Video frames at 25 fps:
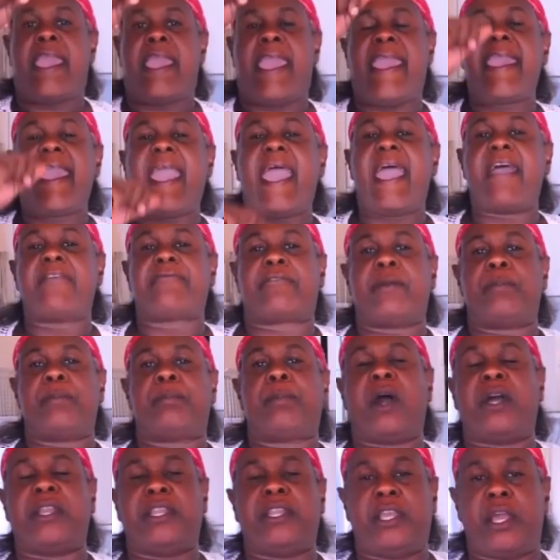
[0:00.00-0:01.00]
Hey
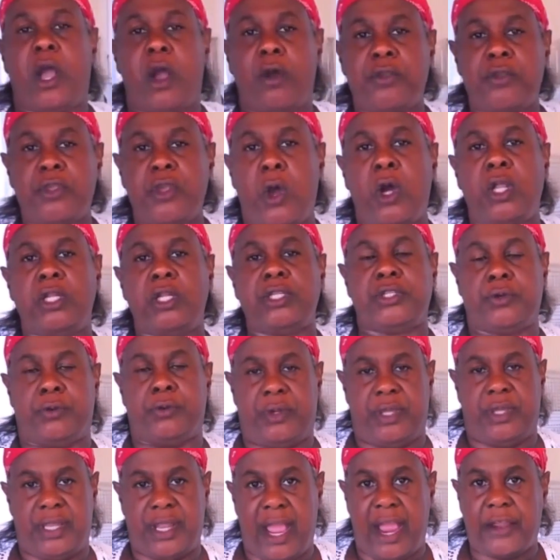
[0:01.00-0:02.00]
everybody, how y'all
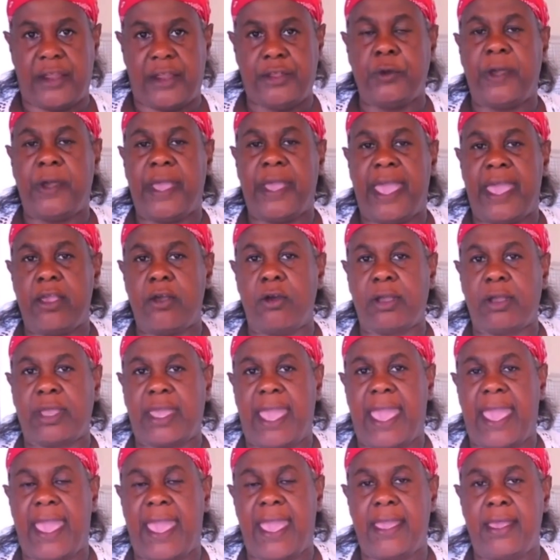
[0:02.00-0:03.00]
doing? How your hair
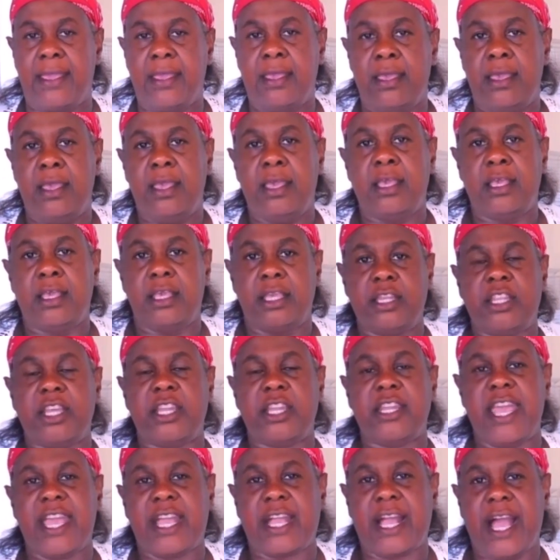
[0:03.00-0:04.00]
okay? In
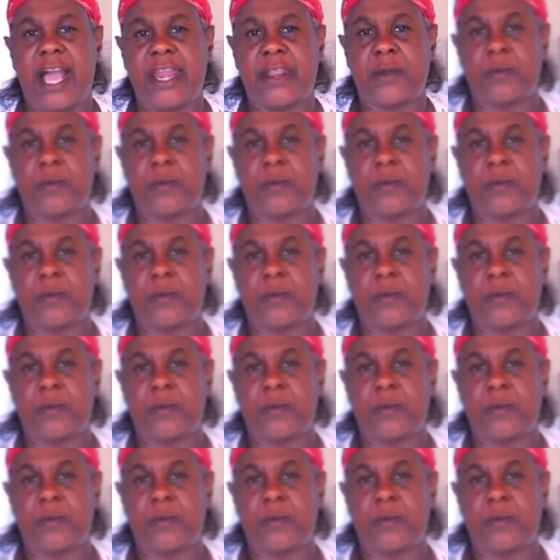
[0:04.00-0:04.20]
your neck